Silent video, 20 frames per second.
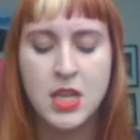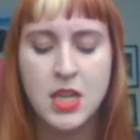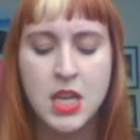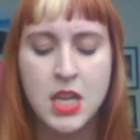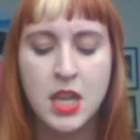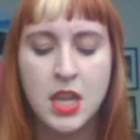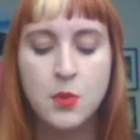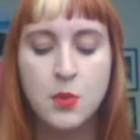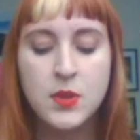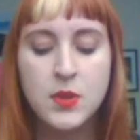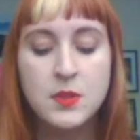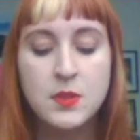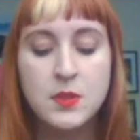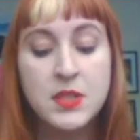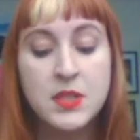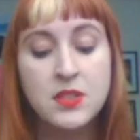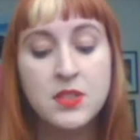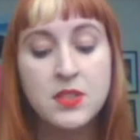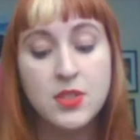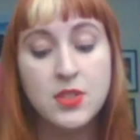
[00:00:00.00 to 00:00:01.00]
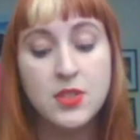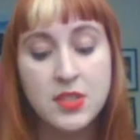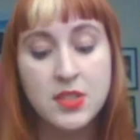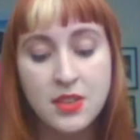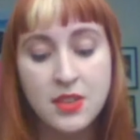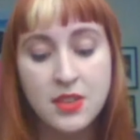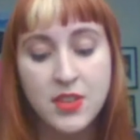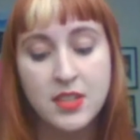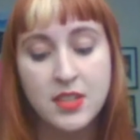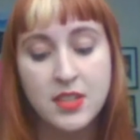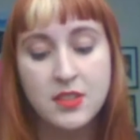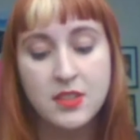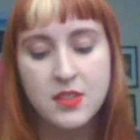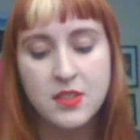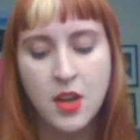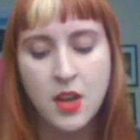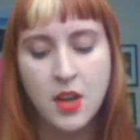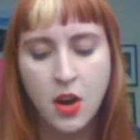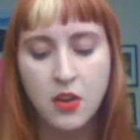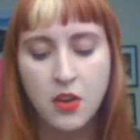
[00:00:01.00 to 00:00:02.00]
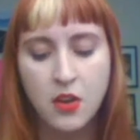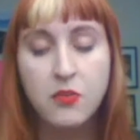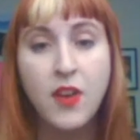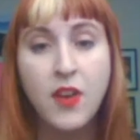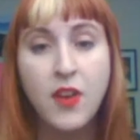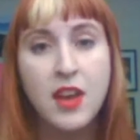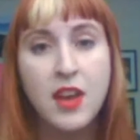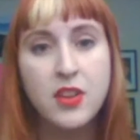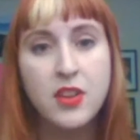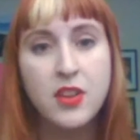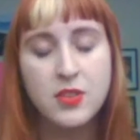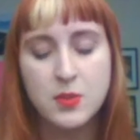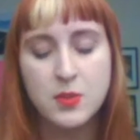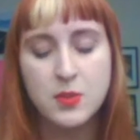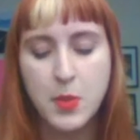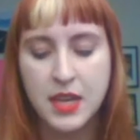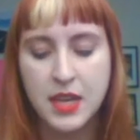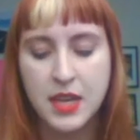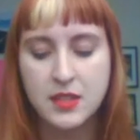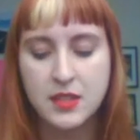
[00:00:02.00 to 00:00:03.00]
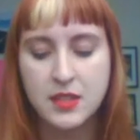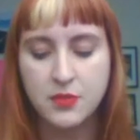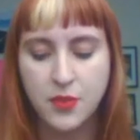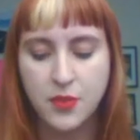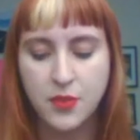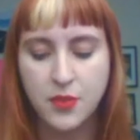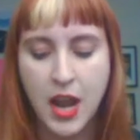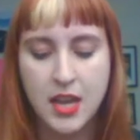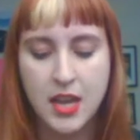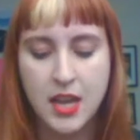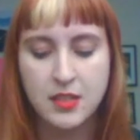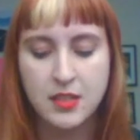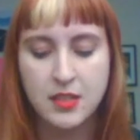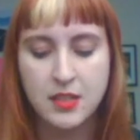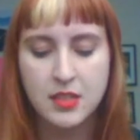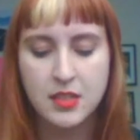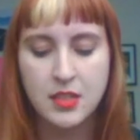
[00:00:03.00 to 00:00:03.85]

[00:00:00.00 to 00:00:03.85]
He was Mr. Stevens, her father's best friend.